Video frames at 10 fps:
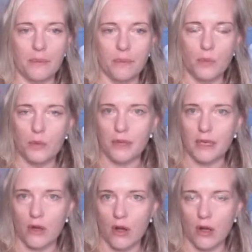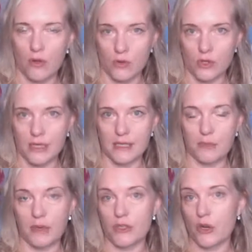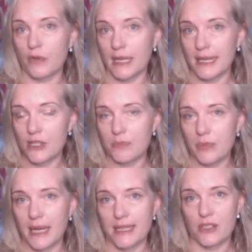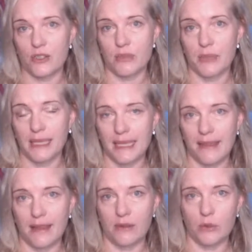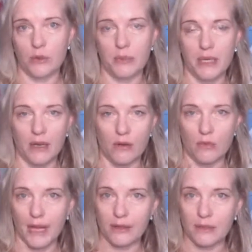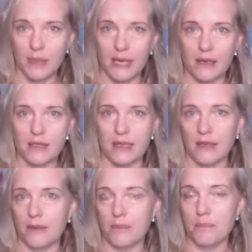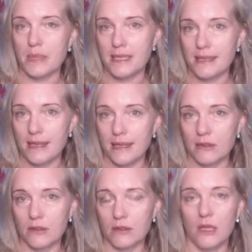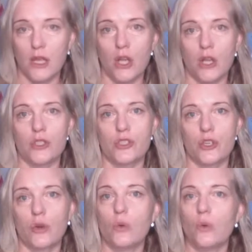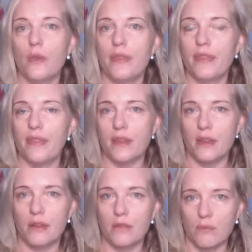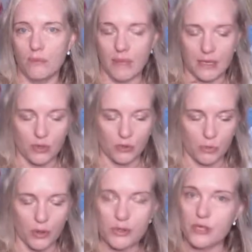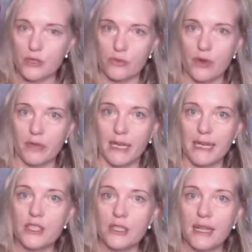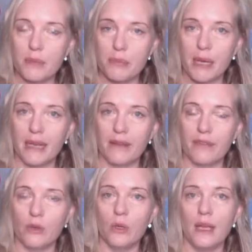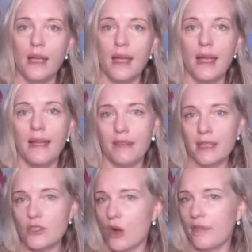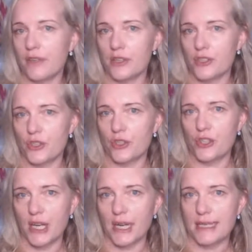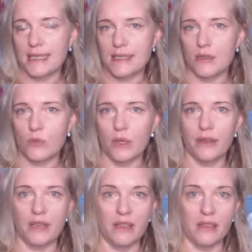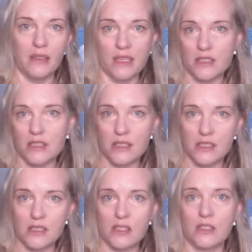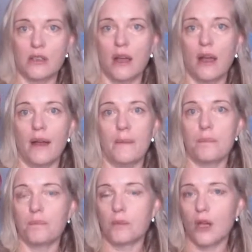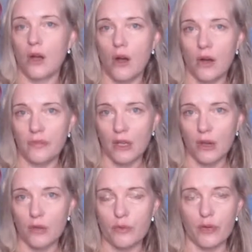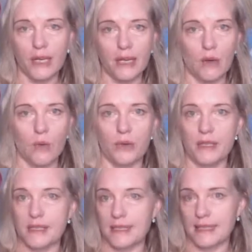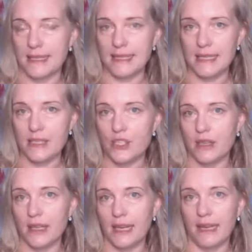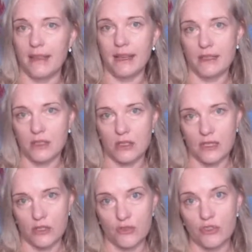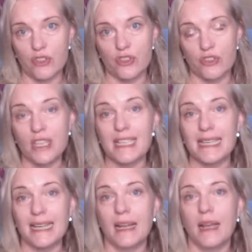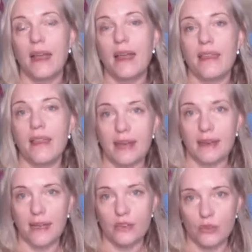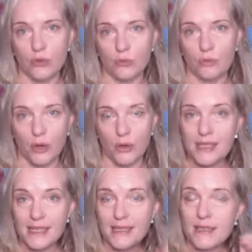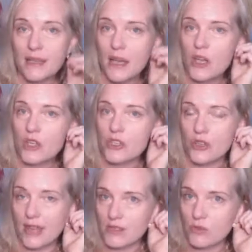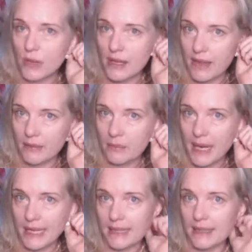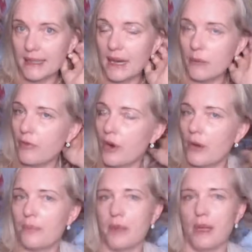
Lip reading: Women also experience ovulation pain. So typically that would be around about mid-cycle. So the actual process of ovulation can be painful, and that's often associated with either there's cysts on the ovary, or there's an adhesion there that is restricting that natural process. So that's where that pain can come from.